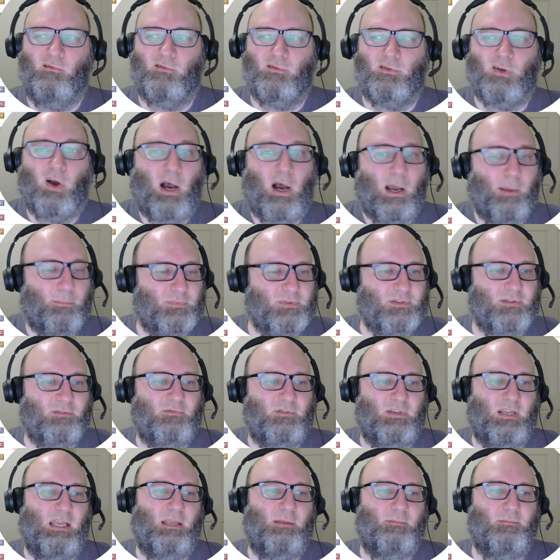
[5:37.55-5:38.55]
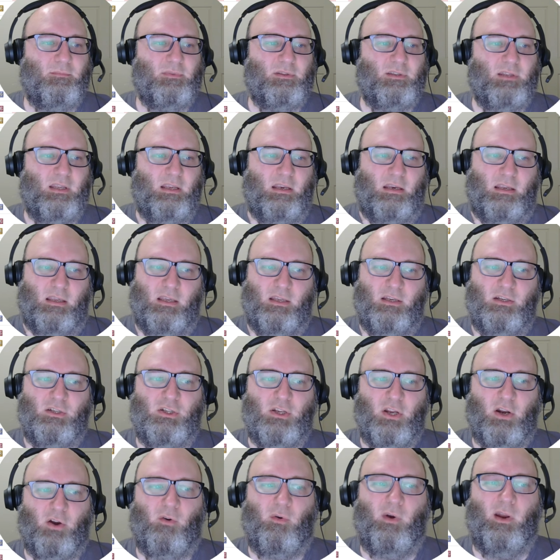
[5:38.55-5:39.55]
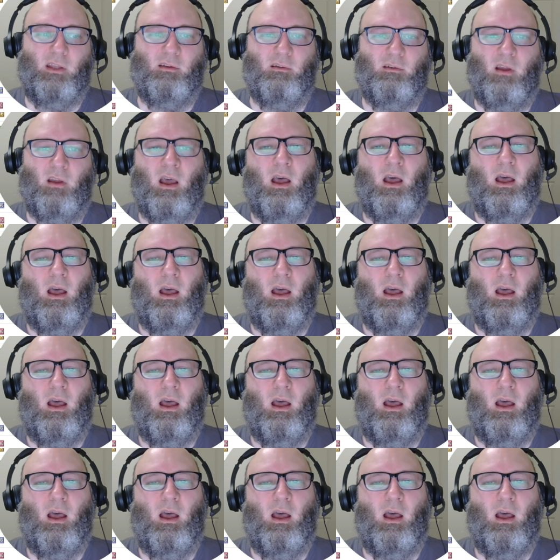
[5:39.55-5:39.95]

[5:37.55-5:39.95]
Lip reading: types of teams it can generate,